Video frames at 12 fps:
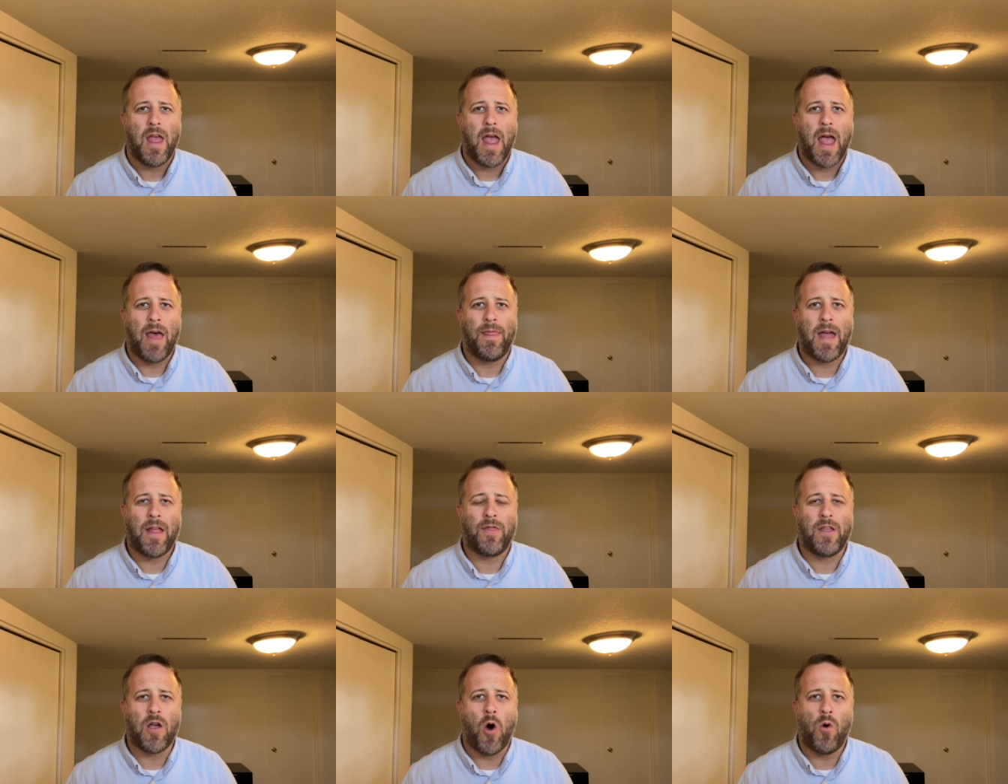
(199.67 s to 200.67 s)
And that
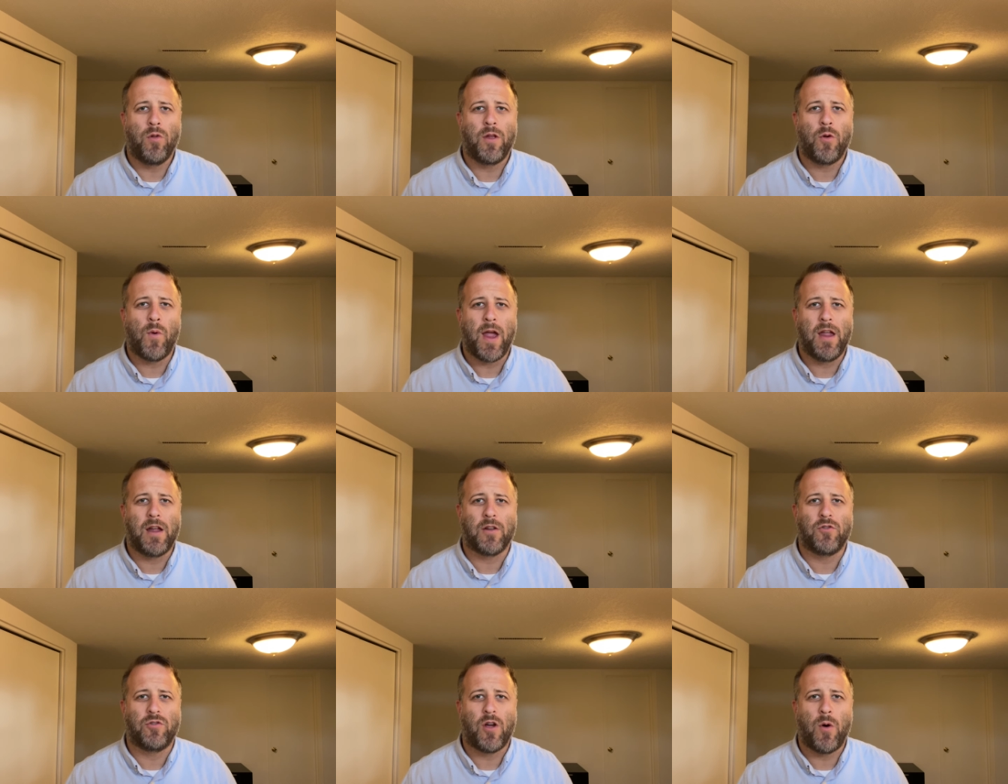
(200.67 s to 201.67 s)
the only way he can
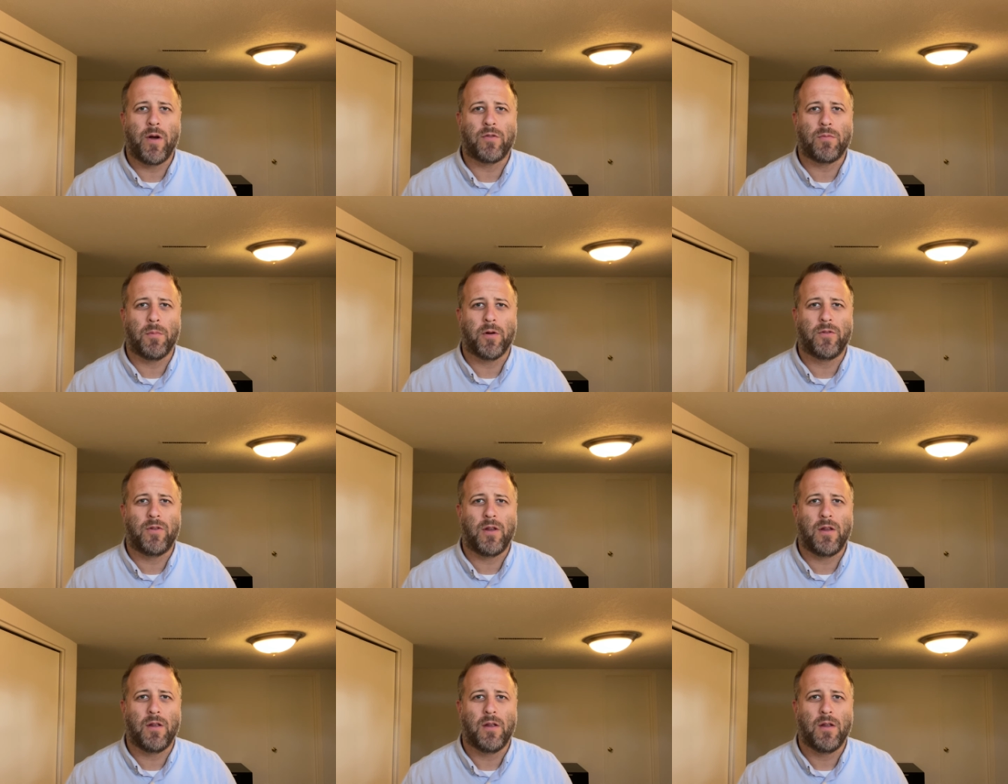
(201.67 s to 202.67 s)
show us
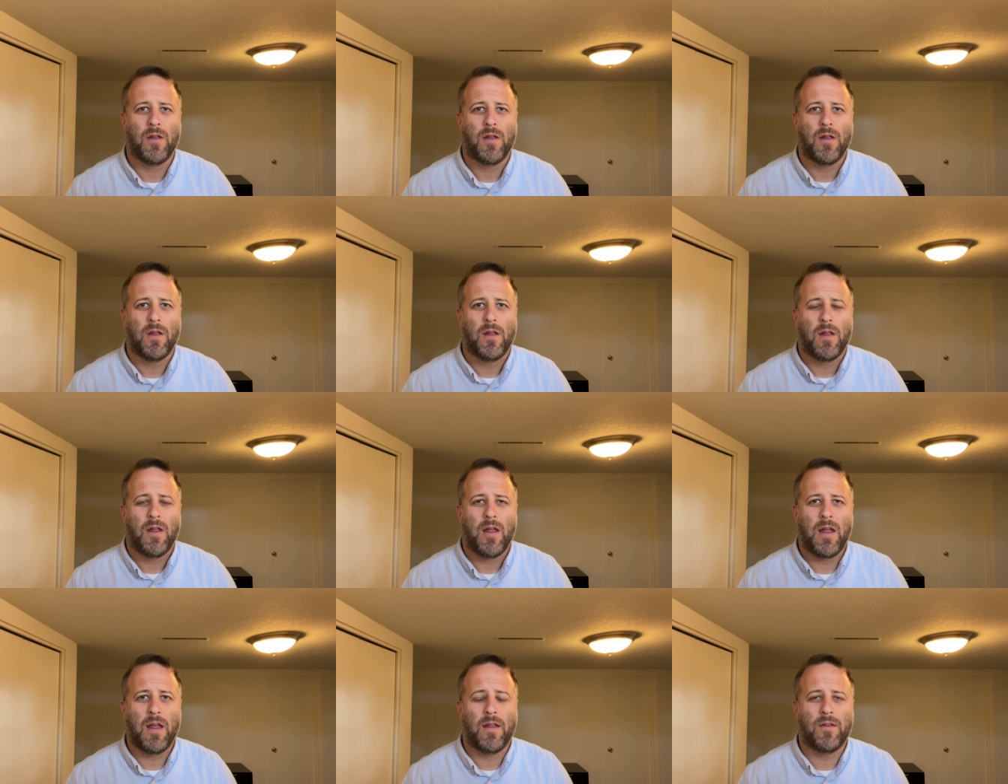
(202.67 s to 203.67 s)
mercy
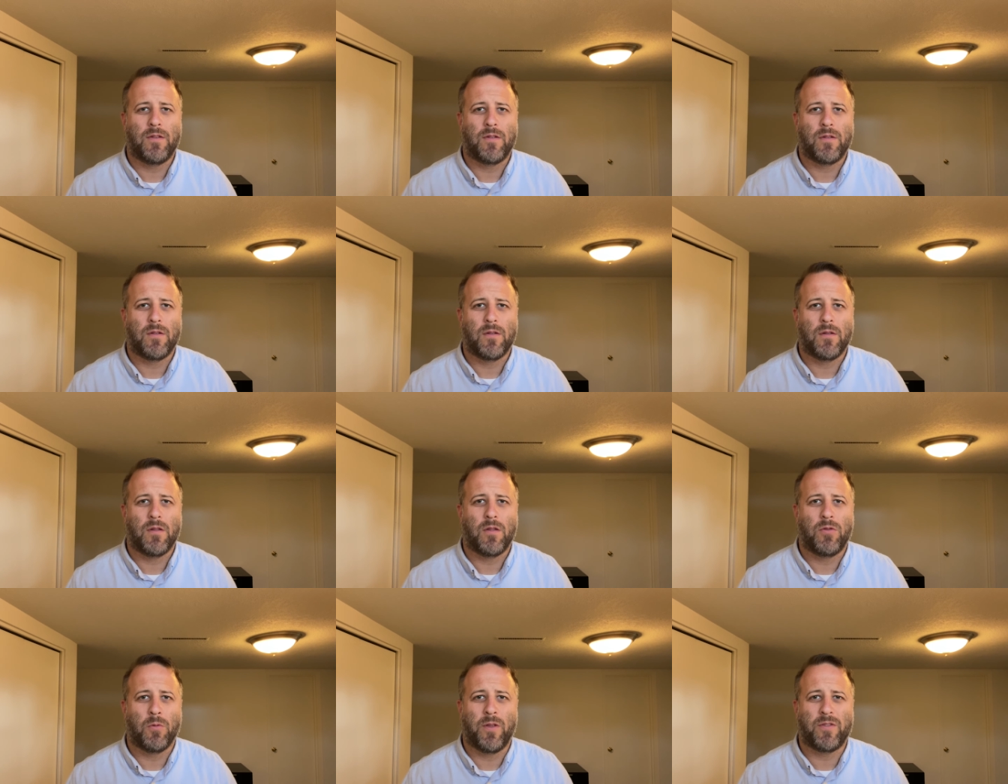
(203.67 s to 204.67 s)
is
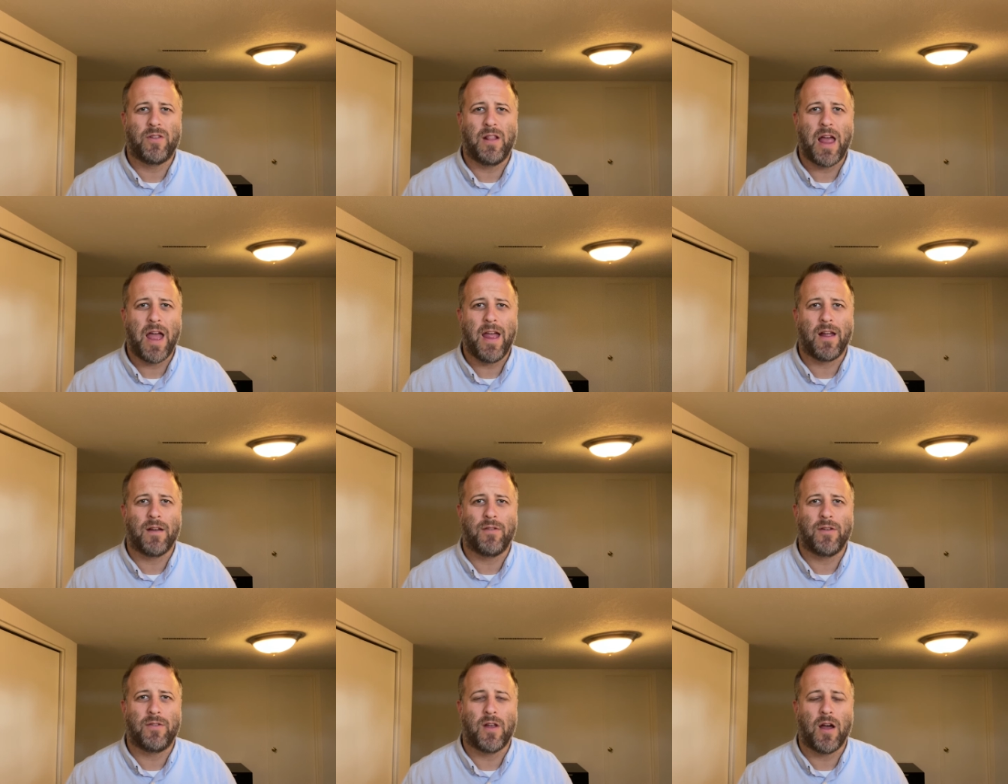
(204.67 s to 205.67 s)
through the slaying of
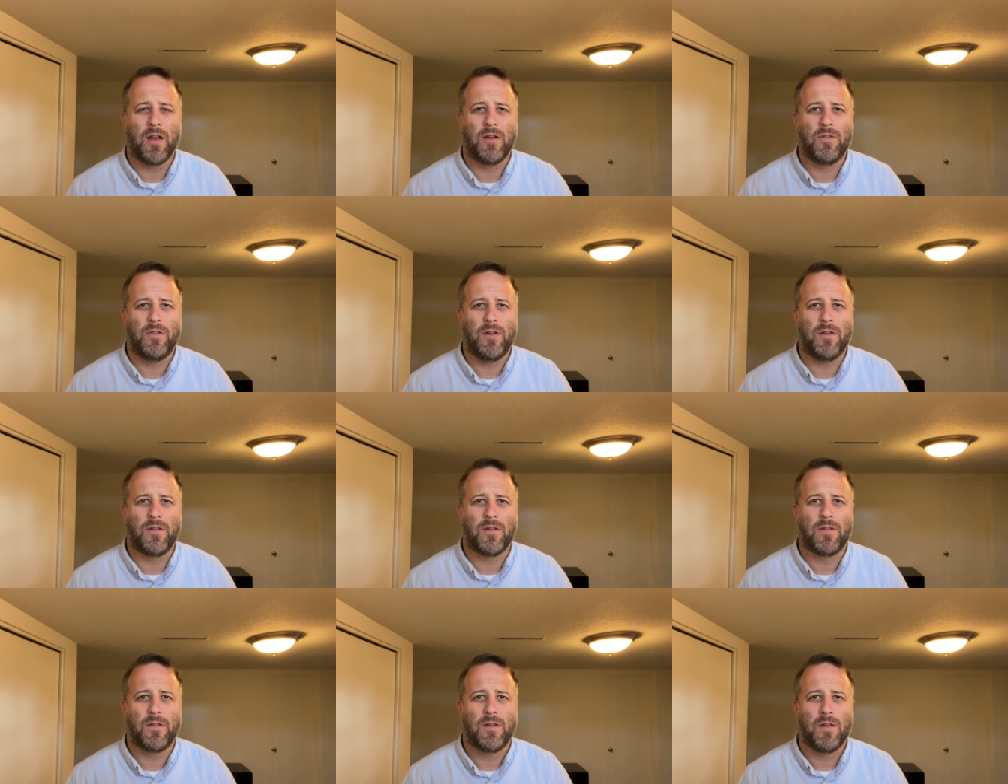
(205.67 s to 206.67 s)
his son,
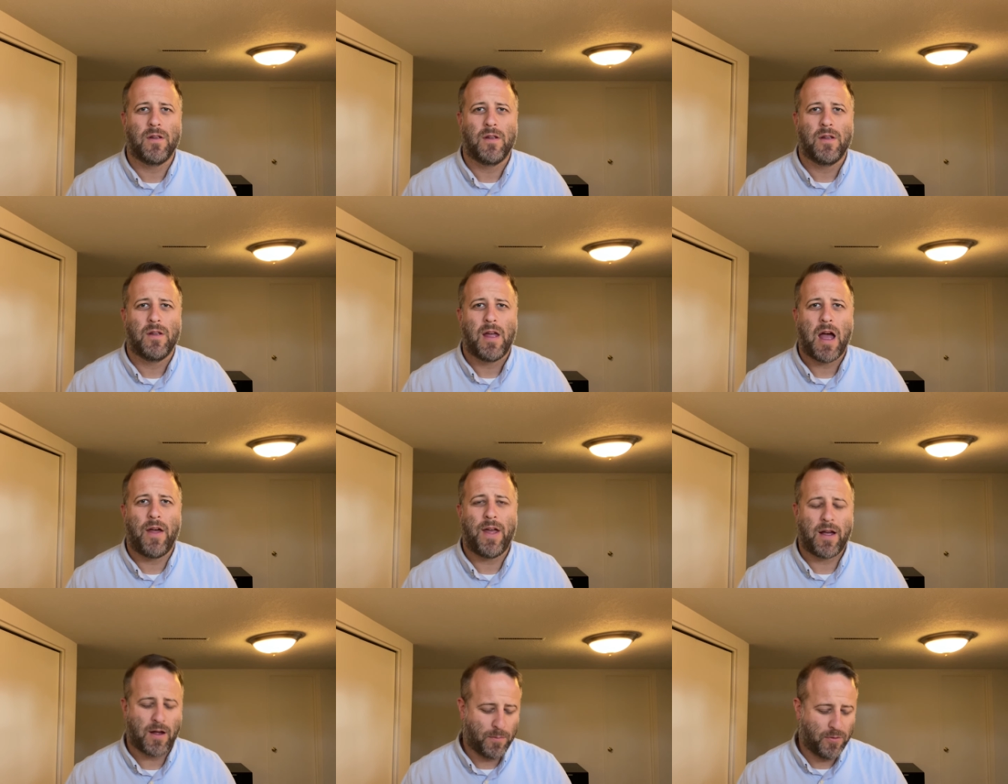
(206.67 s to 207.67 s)
Jesus. How
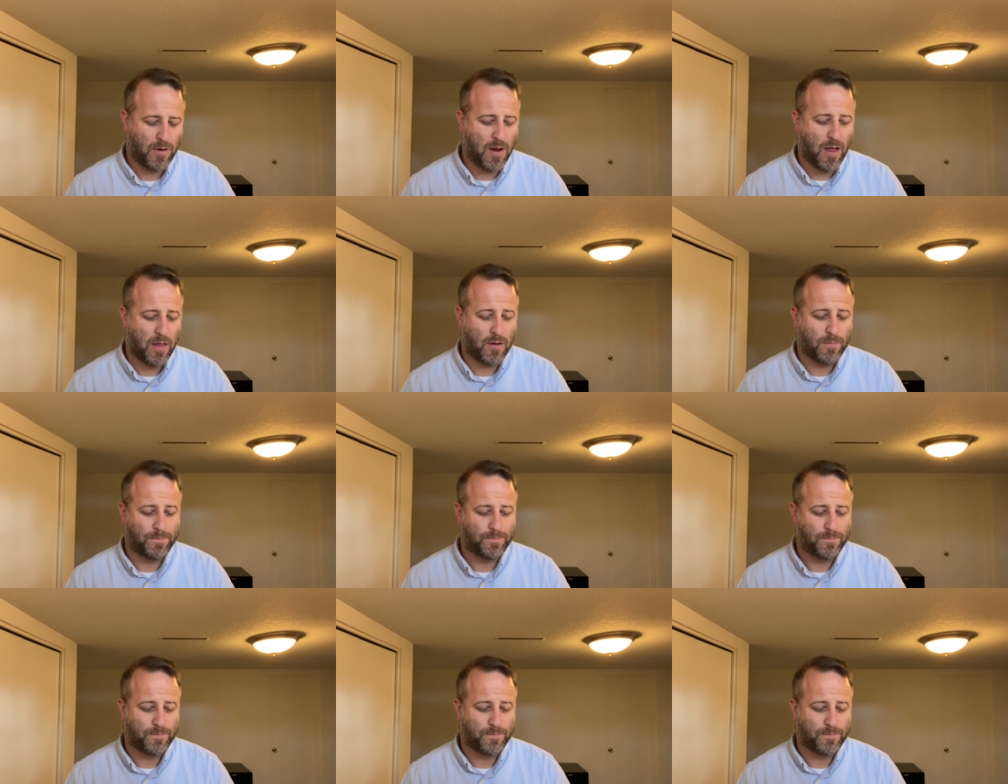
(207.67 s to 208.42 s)
that comes together.